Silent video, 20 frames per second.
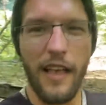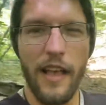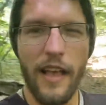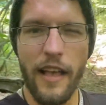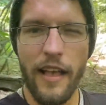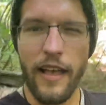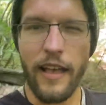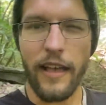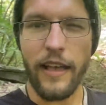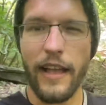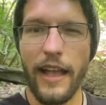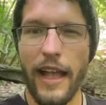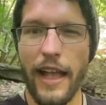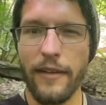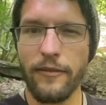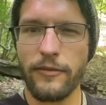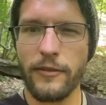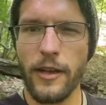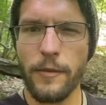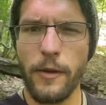
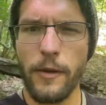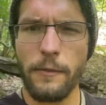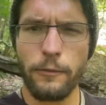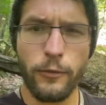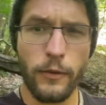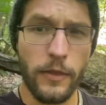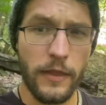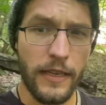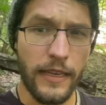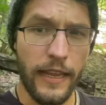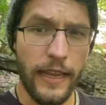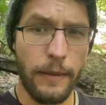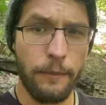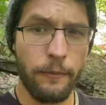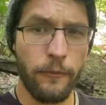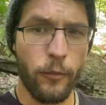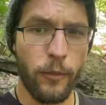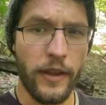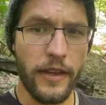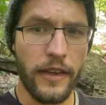I've come up with the name
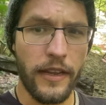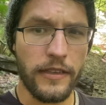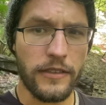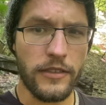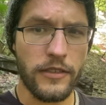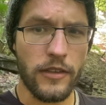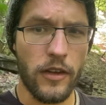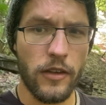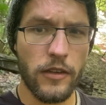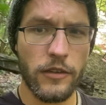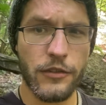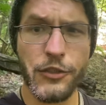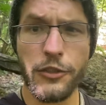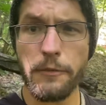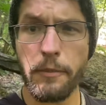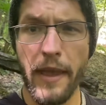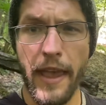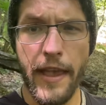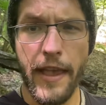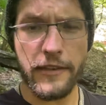for my next song,
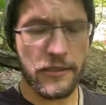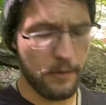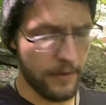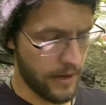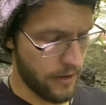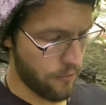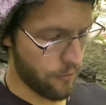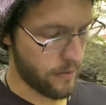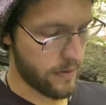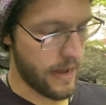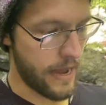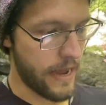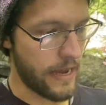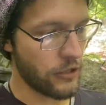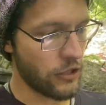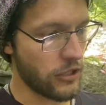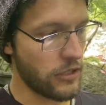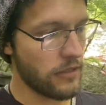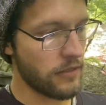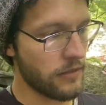Surpassed by
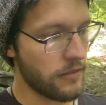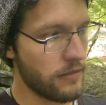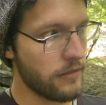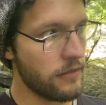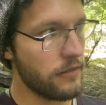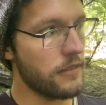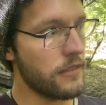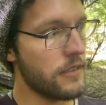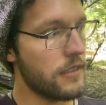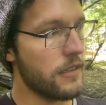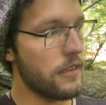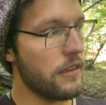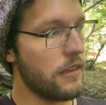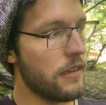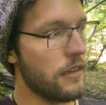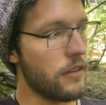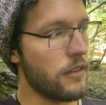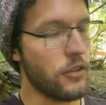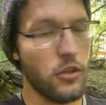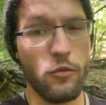Creation.
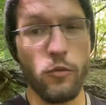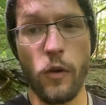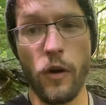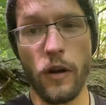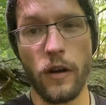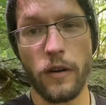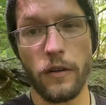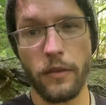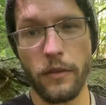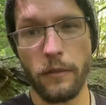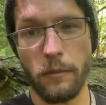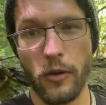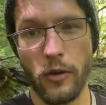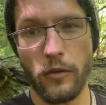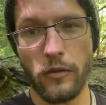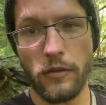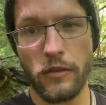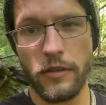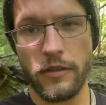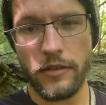You Were the
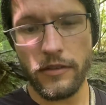Mold.